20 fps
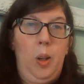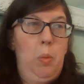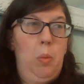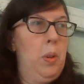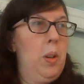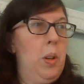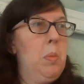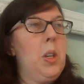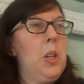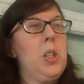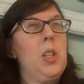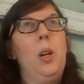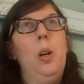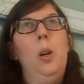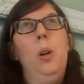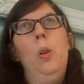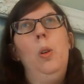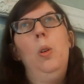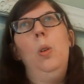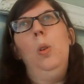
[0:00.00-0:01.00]
Pretty much the
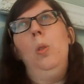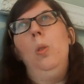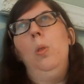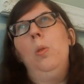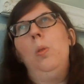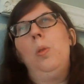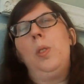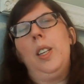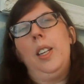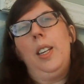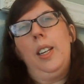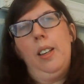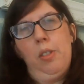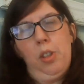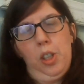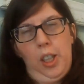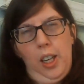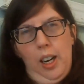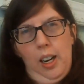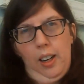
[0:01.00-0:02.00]
whole city of
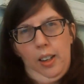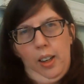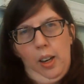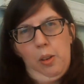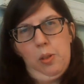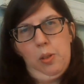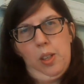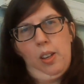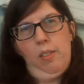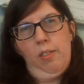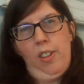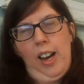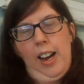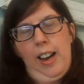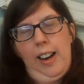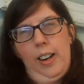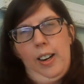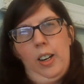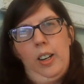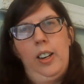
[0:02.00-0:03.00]
Chicago is on
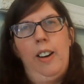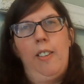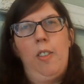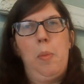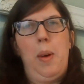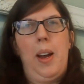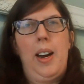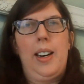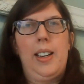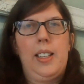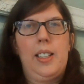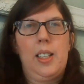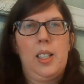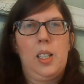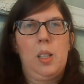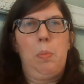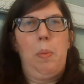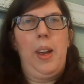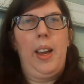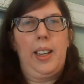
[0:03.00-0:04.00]
fire and everybody
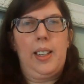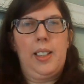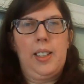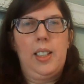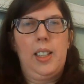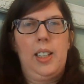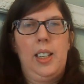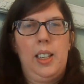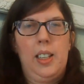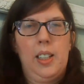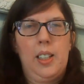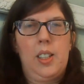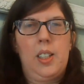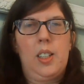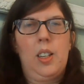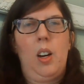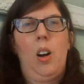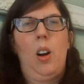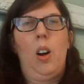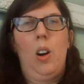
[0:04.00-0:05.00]
suspects
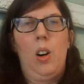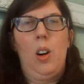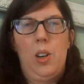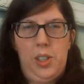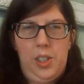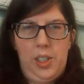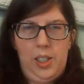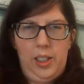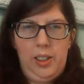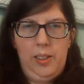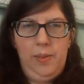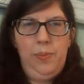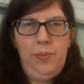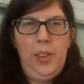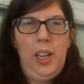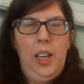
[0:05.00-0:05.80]
it's arson